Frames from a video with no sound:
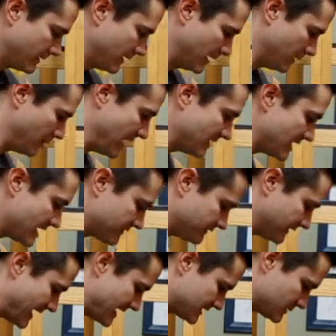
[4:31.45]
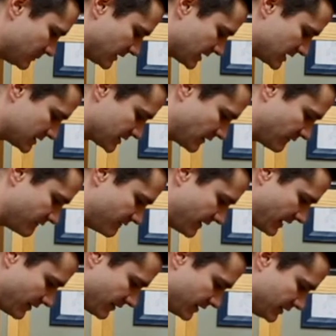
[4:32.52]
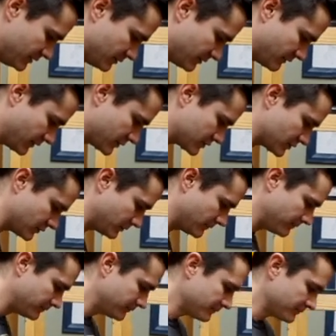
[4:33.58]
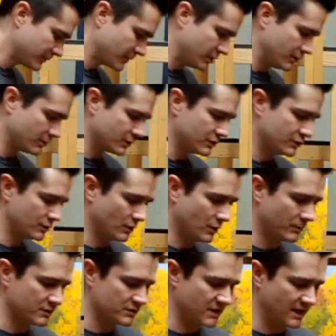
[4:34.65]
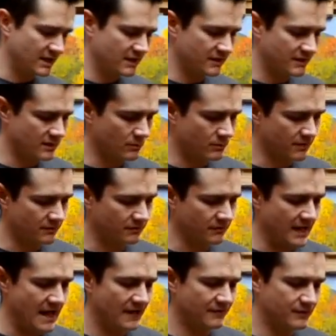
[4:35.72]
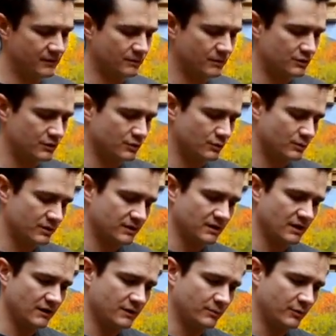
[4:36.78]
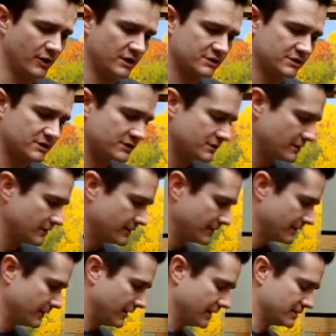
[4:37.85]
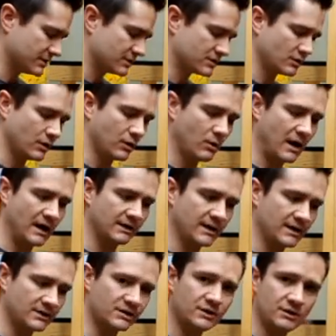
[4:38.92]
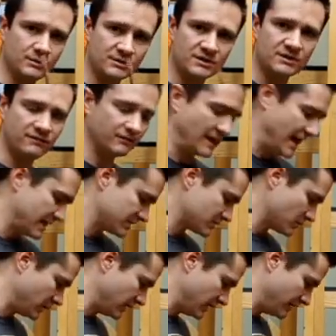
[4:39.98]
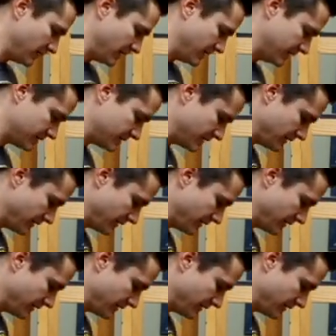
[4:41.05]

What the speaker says: I like flats because they're very universal. You can do almost anything with a flat that you can do with the other brushes, and so I like to use the flats while I paint.